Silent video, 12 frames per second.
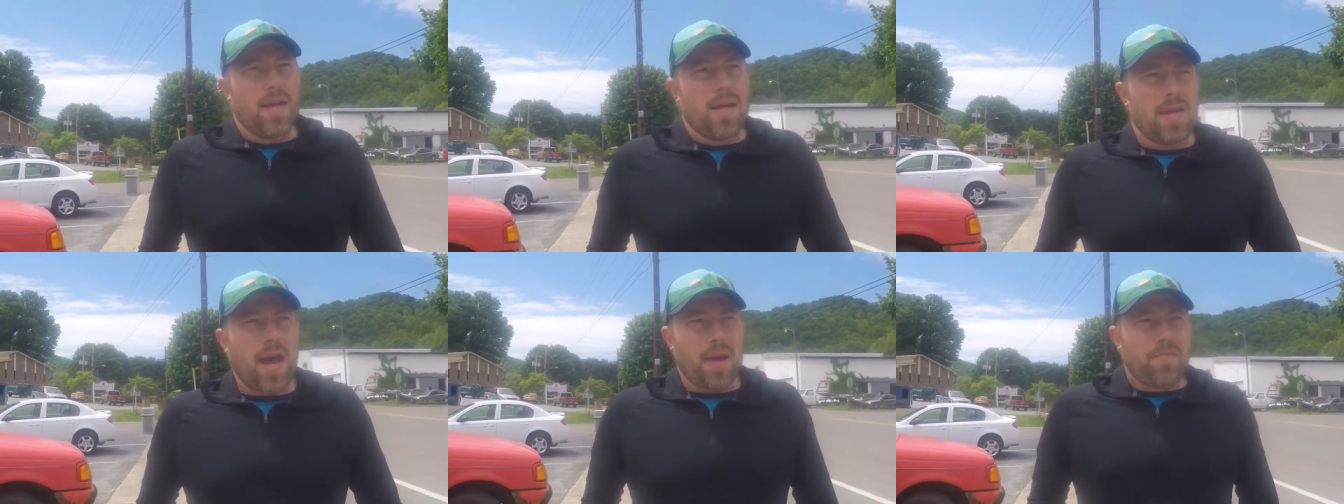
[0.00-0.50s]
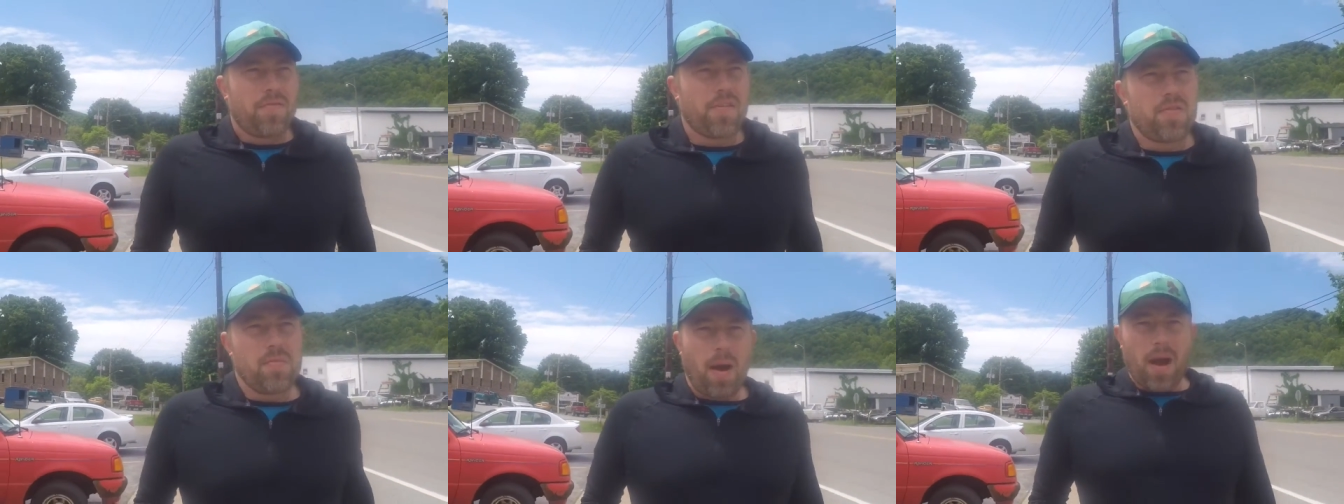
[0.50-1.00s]

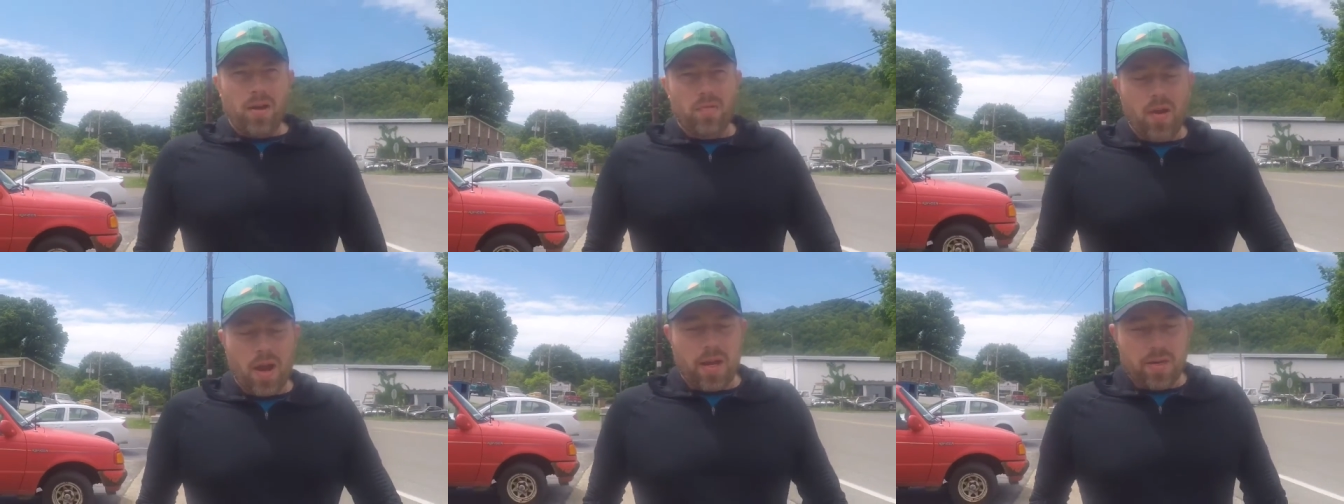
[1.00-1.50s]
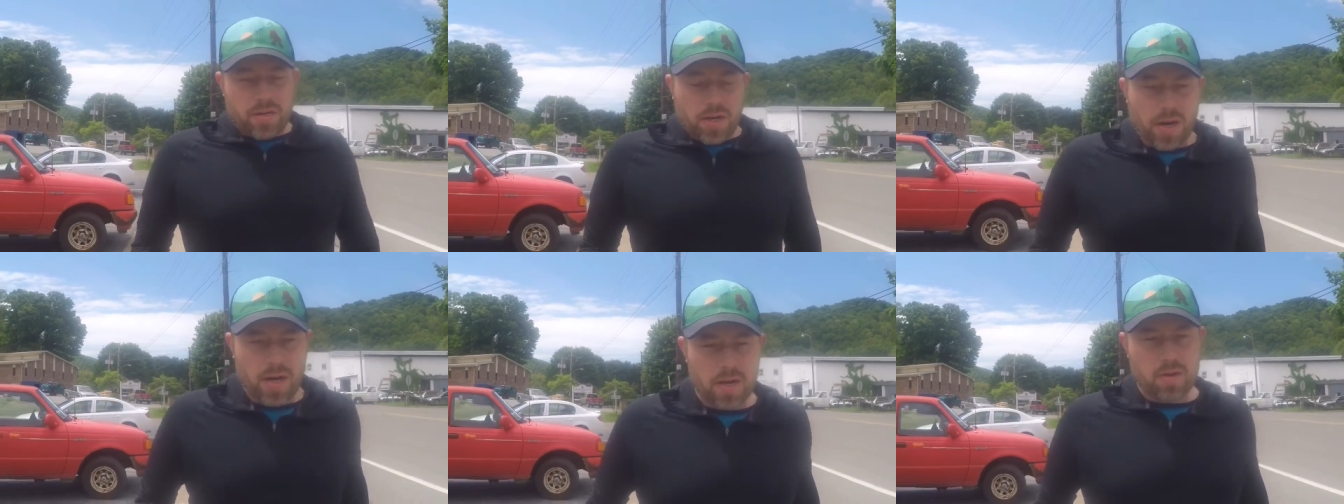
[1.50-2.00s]
950 mile range
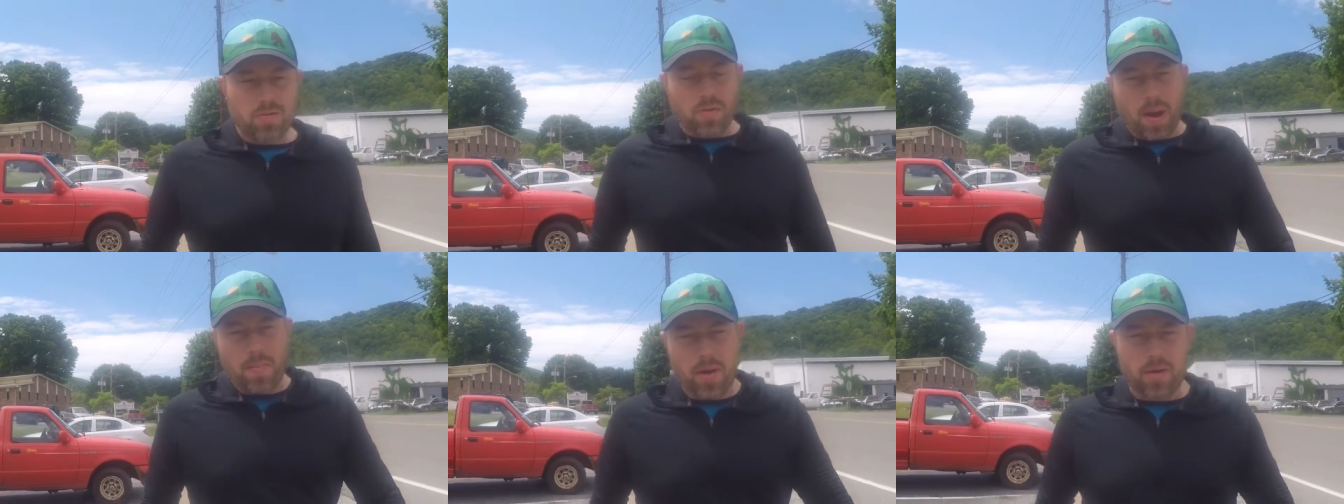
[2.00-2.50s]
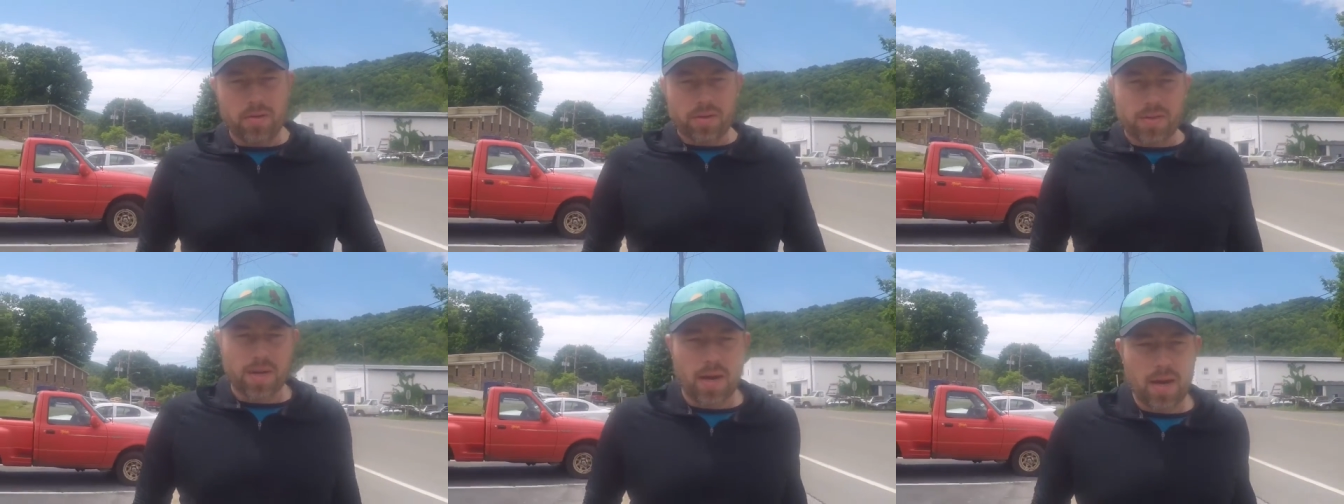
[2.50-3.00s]
when my
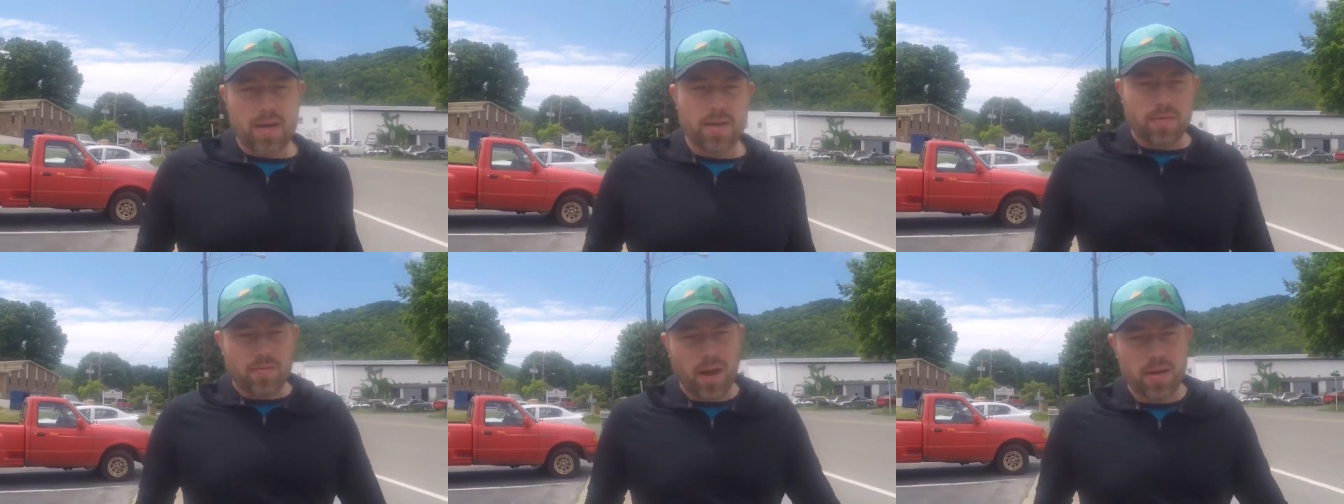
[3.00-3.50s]
parents fly